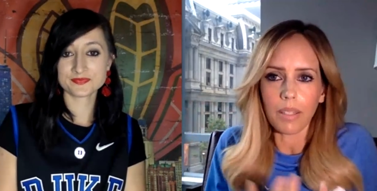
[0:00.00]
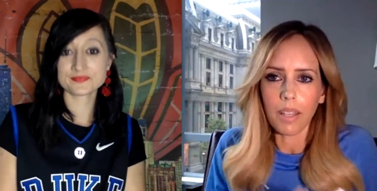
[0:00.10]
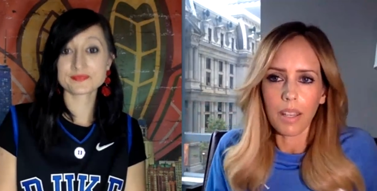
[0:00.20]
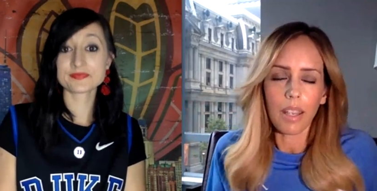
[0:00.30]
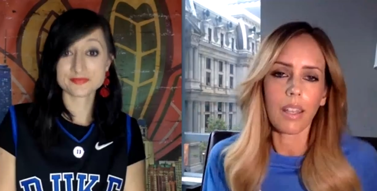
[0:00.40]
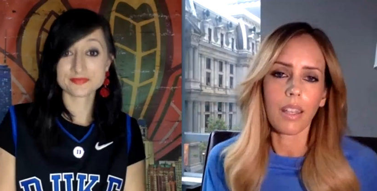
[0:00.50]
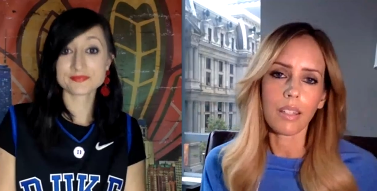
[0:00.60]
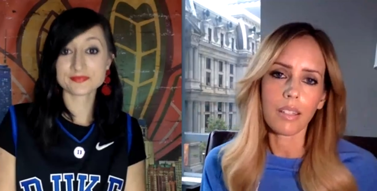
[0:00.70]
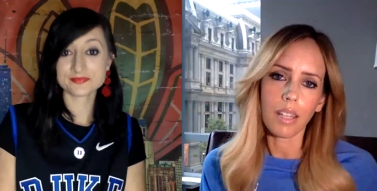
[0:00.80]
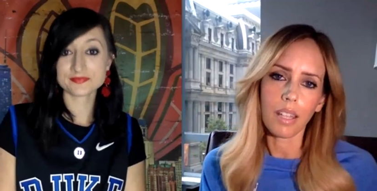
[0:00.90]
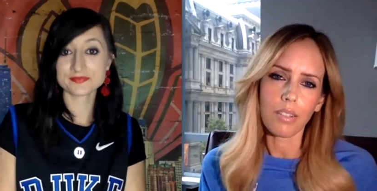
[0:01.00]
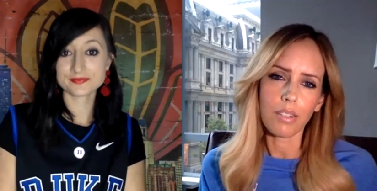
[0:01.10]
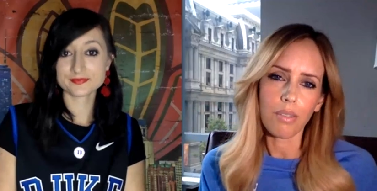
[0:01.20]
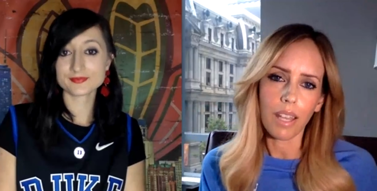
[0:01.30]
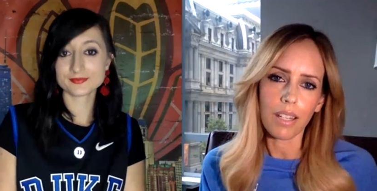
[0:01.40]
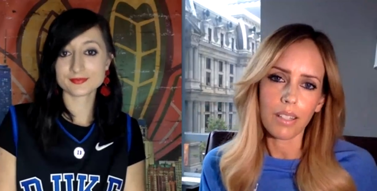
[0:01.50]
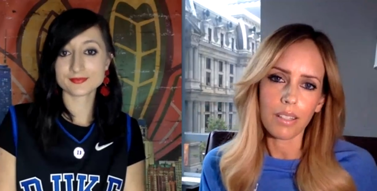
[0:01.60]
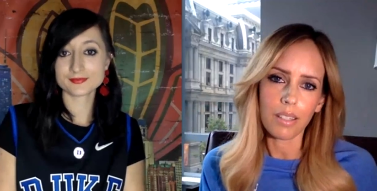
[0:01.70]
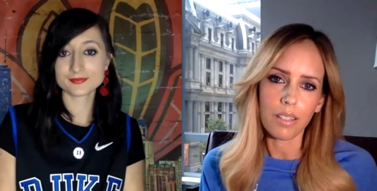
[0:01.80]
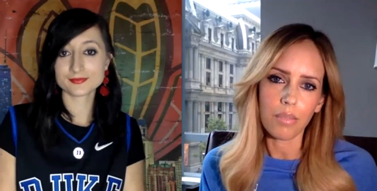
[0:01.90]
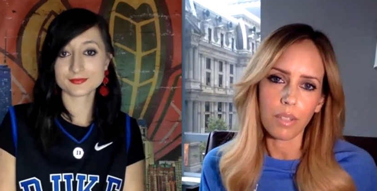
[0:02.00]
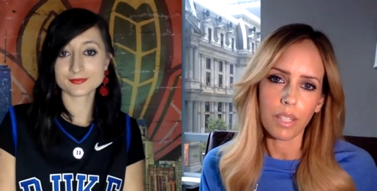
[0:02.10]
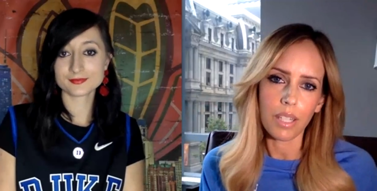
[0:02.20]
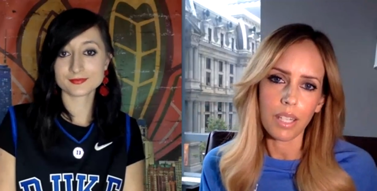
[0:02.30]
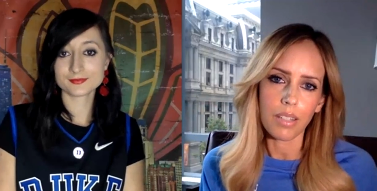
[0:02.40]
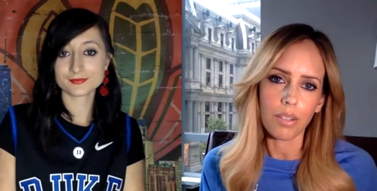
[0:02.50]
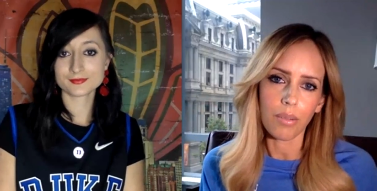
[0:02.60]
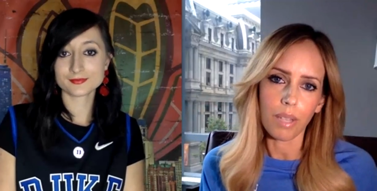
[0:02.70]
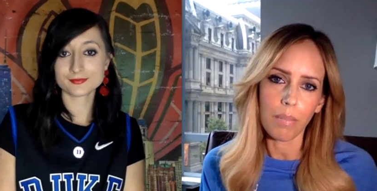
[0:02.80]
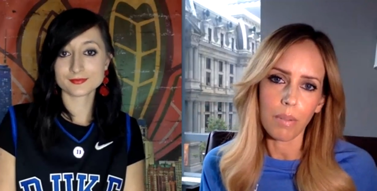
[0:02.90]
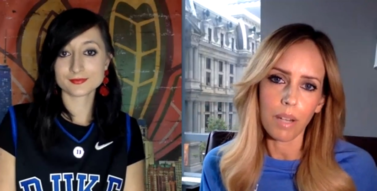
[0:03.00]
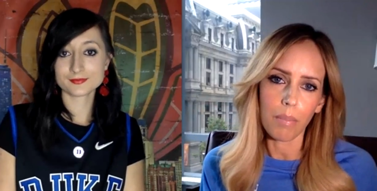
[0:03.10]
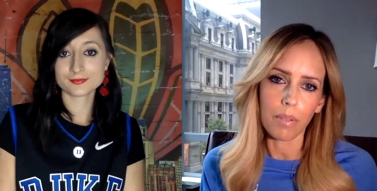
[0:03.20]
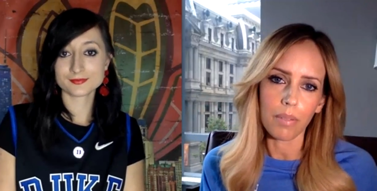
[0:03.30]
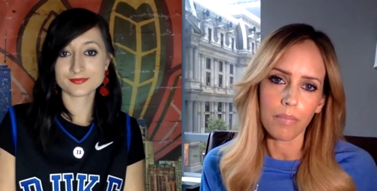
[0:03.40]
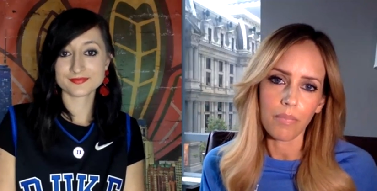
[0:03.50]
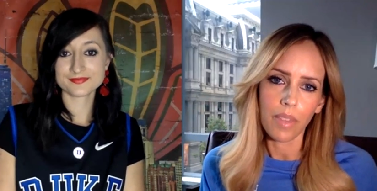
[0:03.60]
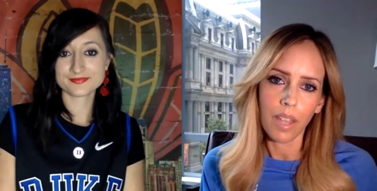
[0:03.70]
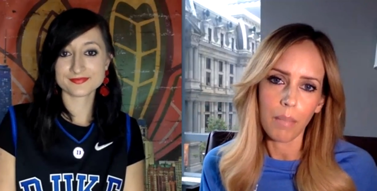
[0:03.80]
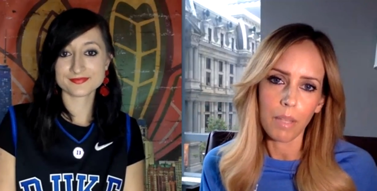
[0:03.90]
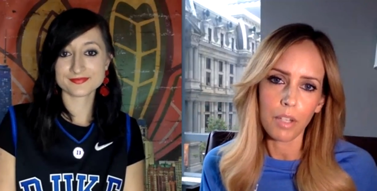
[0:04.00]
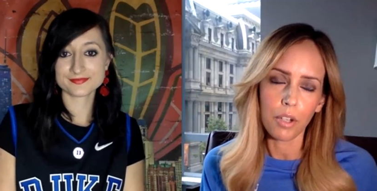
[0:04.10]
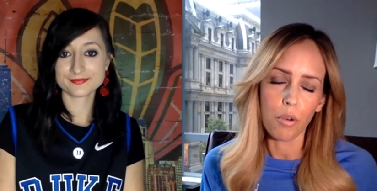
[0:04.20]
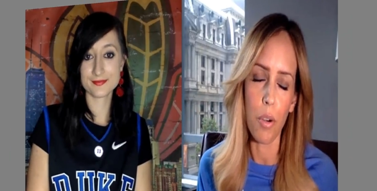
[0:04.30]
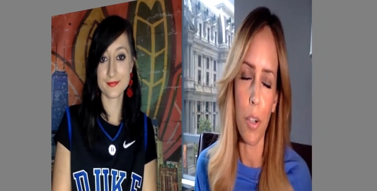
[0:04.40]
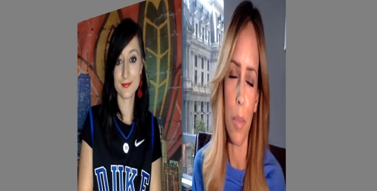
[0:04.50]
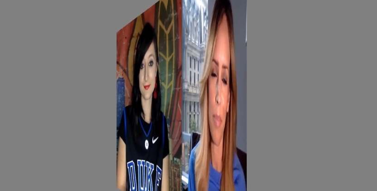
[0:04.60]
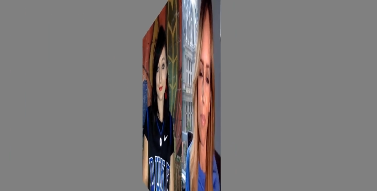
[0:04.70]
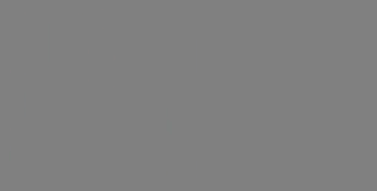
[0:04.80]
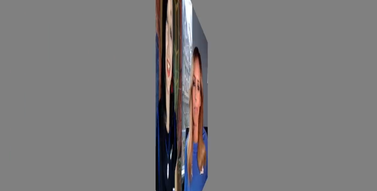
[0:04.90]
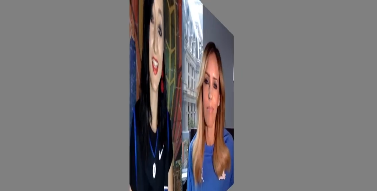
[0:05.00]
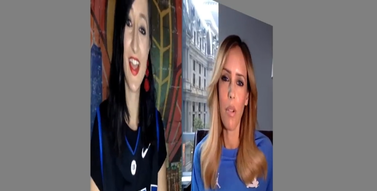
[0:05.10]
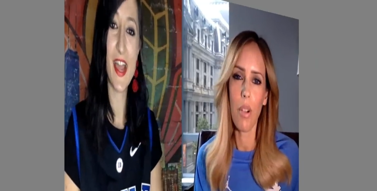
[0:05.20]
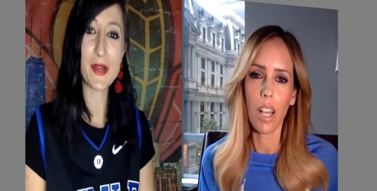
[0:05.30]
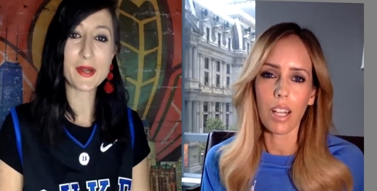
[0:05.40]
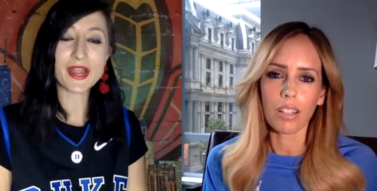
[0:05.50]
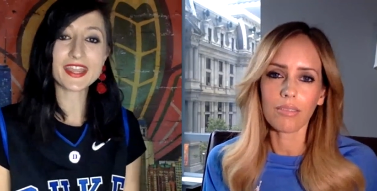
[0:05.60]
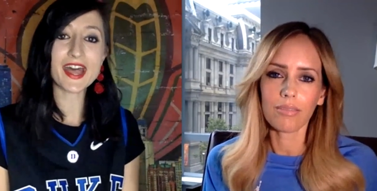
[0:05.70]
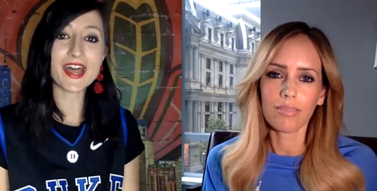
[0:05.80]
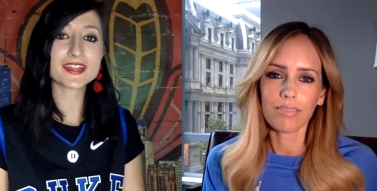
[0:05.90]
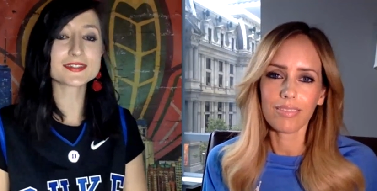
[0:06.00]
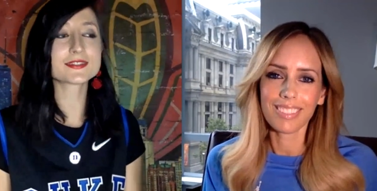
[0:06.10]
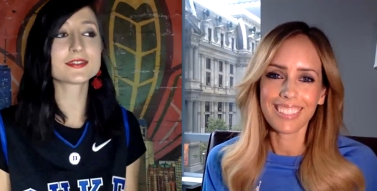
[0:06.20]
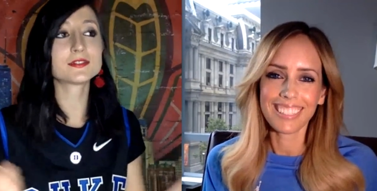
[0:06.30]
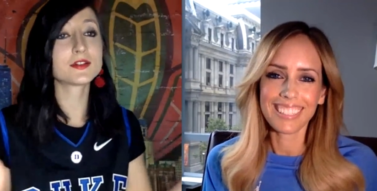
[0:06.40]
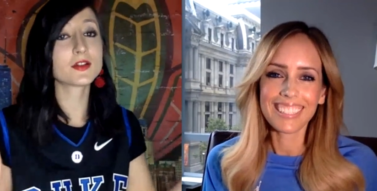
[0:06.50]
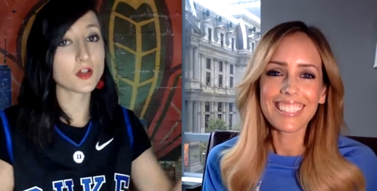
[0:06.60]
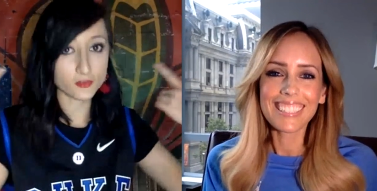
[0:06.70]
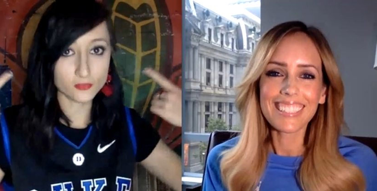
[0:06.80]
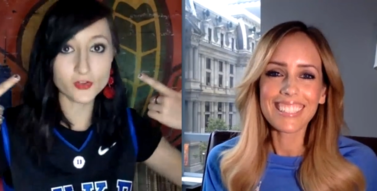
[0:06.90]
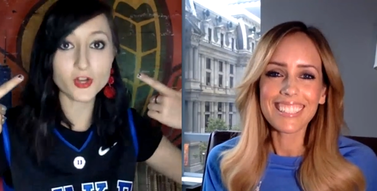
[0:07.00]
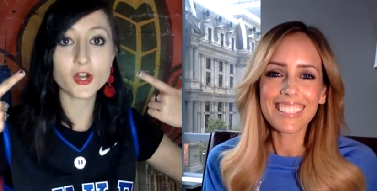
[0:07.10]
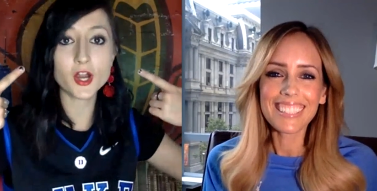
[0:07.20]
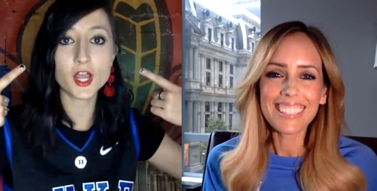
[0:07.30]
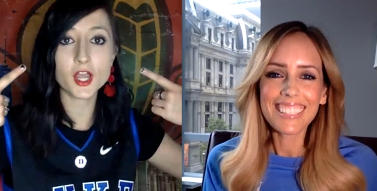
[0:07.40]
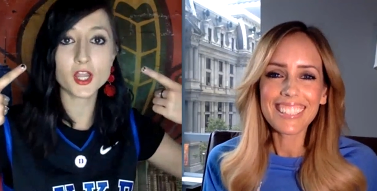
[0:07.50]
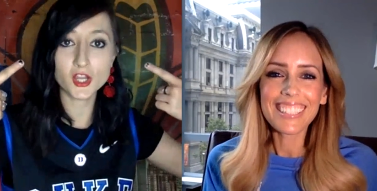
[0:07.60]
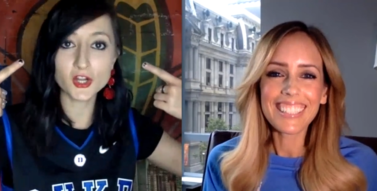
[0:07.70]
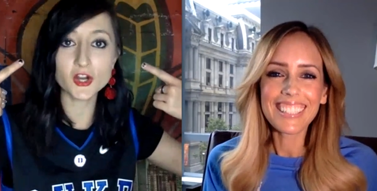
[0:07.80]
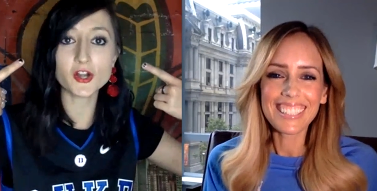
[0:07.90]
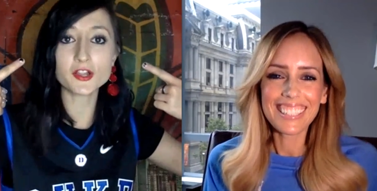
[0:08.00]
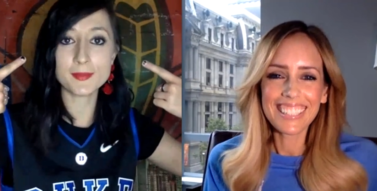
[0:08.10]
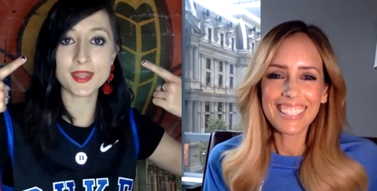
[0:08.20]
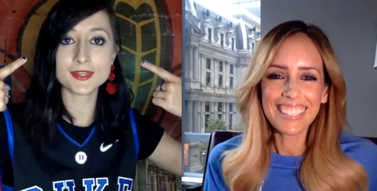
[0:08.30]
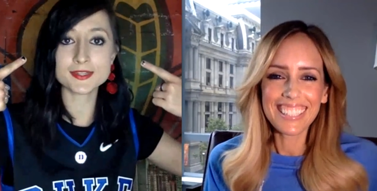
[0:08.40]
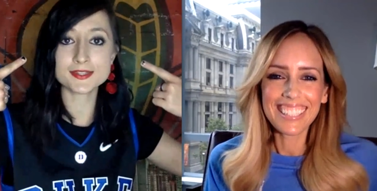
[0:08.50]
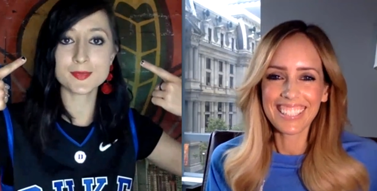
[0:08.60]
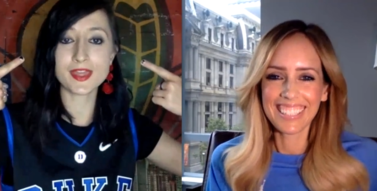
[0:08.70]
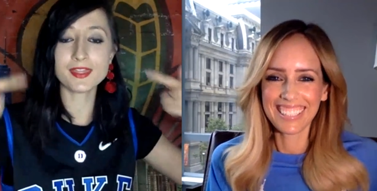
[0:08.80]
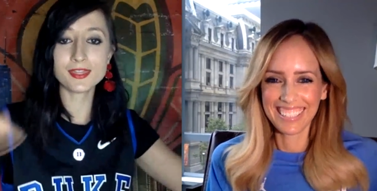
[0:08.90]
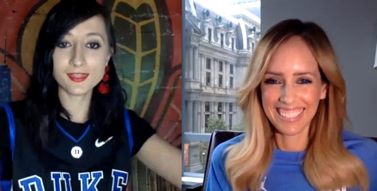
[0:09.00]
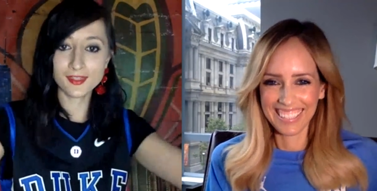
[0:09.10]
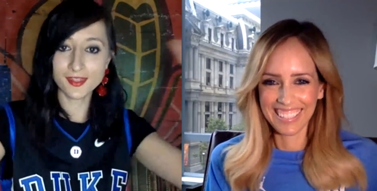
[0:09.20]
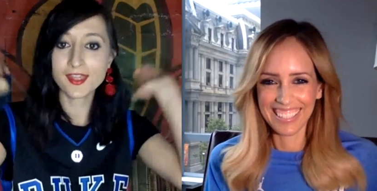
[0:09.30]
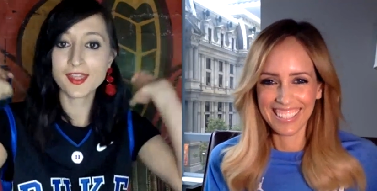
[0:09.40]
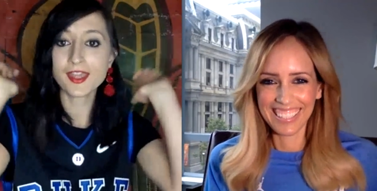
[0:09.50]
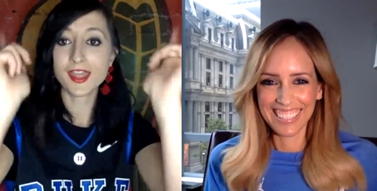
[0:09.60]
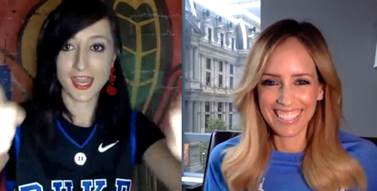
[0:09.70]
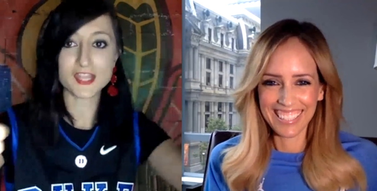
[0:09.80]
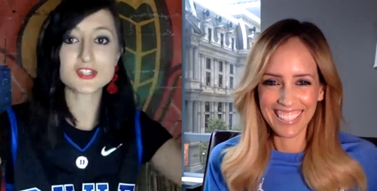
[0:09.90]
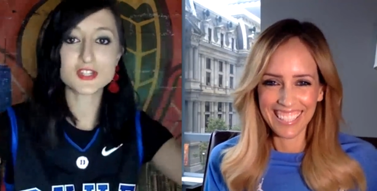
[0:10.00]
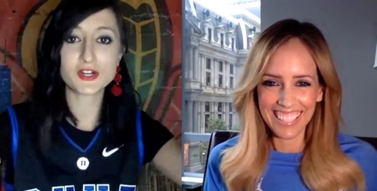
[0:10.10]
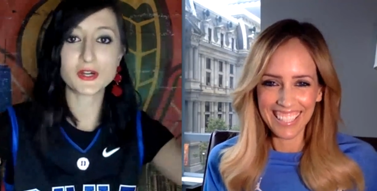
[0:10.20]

Speaker 1: and, and, and do that is, is really neat. So keep it up and I'm in your corner. All right,
Speaker 2: guys. For your girl Amanda Smith and your